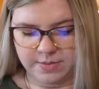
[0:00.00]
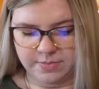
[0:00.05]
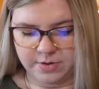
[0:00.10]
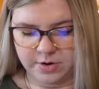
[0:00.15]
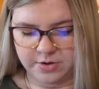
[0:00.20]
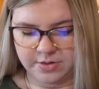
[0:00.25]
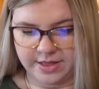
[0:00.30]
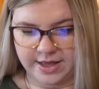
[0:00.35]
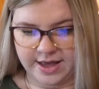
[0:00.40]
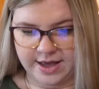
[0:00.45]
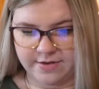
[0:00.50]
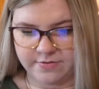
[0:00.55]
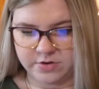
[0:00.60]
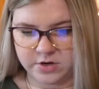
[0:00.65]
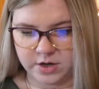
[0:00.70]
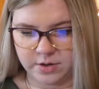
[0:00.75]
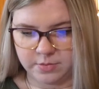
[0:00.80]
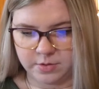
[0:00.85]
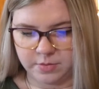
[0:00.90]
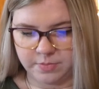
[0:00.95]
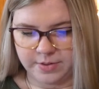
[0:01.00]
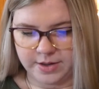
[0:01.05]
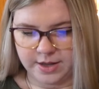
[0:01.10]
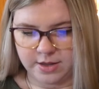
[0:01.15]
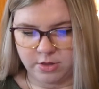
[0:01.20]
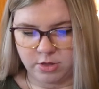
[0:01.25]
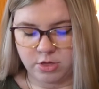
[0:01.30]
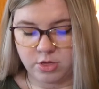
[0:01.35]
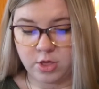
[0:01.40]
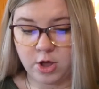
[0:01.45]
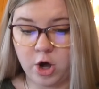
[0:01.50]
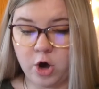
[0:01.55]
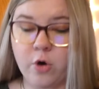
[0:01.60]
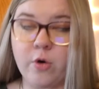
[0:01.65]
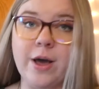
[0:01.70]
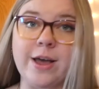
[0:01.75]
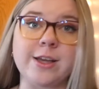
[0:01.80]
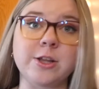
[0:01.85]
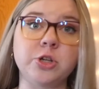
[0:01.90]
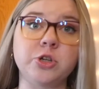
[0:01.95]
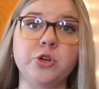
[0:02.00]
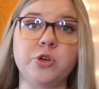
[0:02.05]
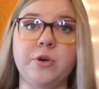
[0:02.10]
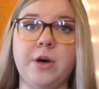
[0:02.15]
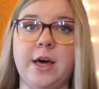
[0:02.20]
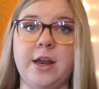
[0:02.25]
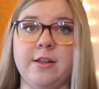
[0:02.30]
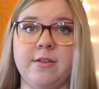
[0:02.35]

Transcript: Apparently I have double pins, so I can show you how